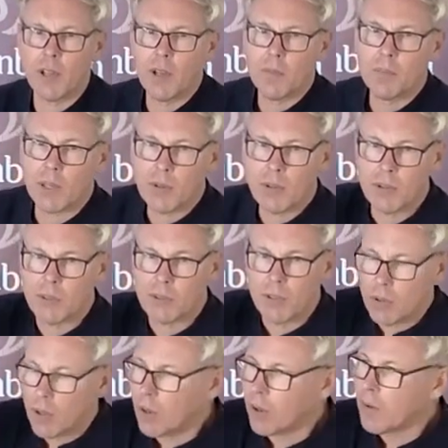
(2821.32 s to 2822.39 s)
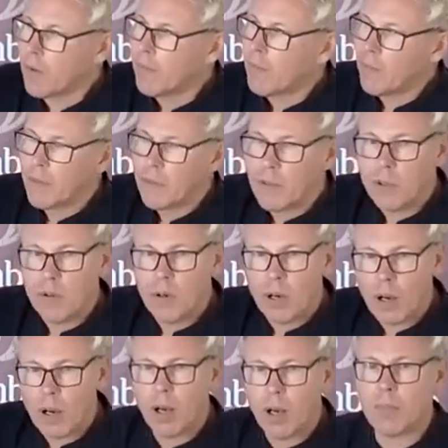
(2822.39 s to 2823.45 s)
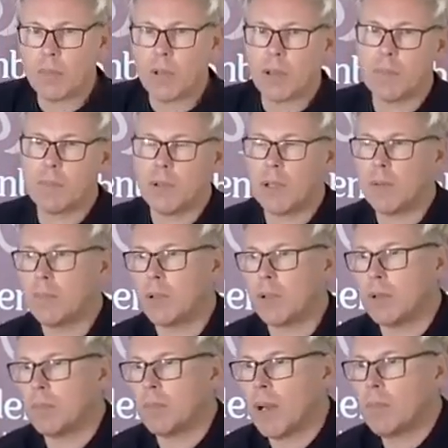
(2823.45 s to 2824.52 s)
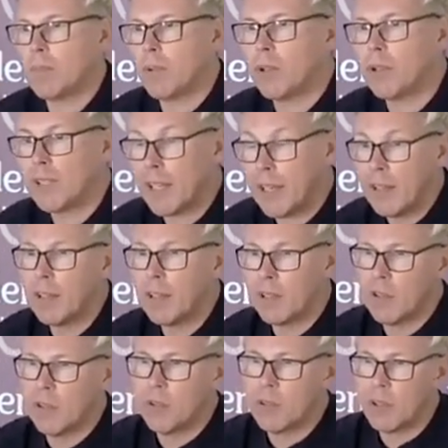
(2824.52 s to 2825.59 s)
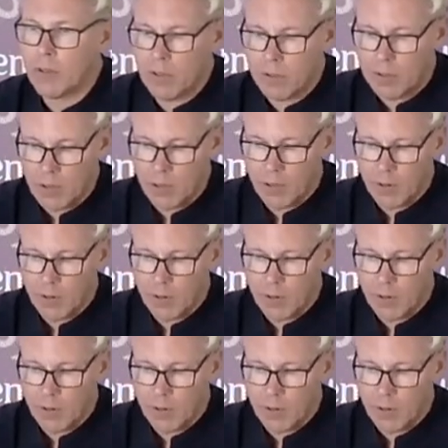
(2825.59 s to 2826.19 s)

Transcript: because you are you are harming people by pretending you don't know.